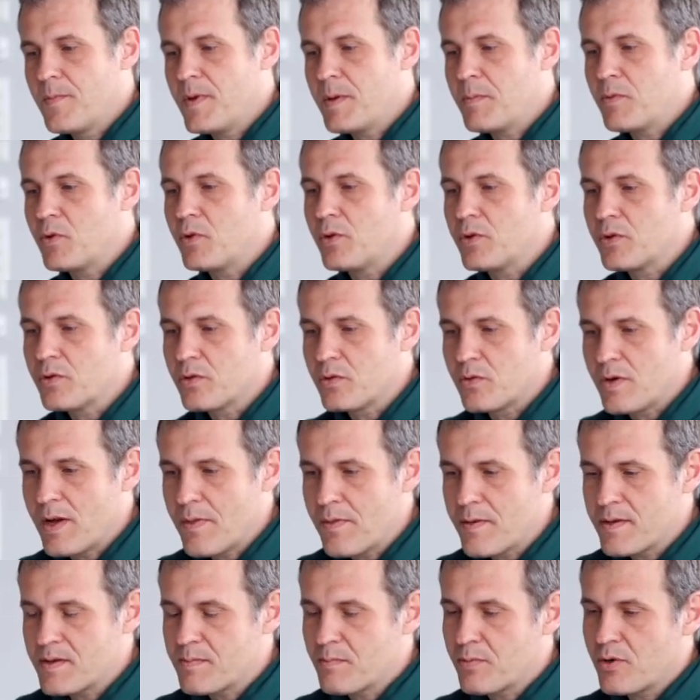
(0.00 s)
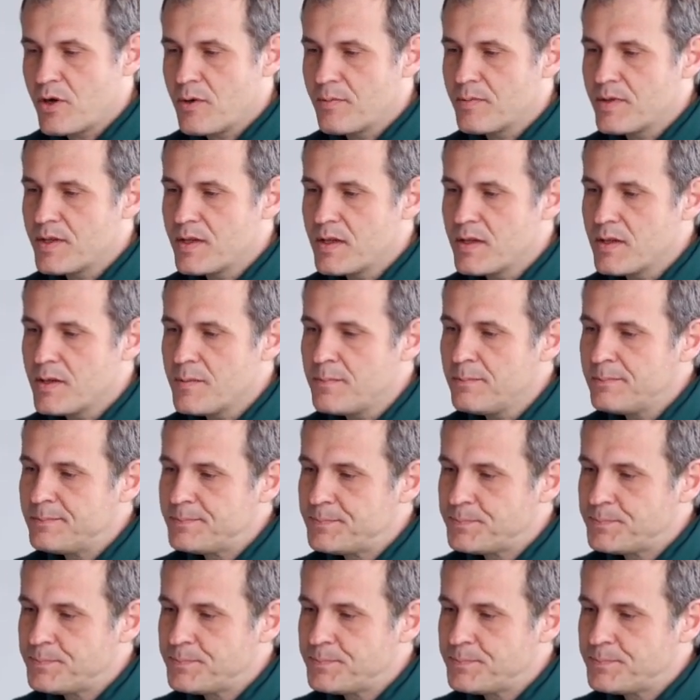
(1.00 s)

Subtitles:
I'm going to run this prompt here.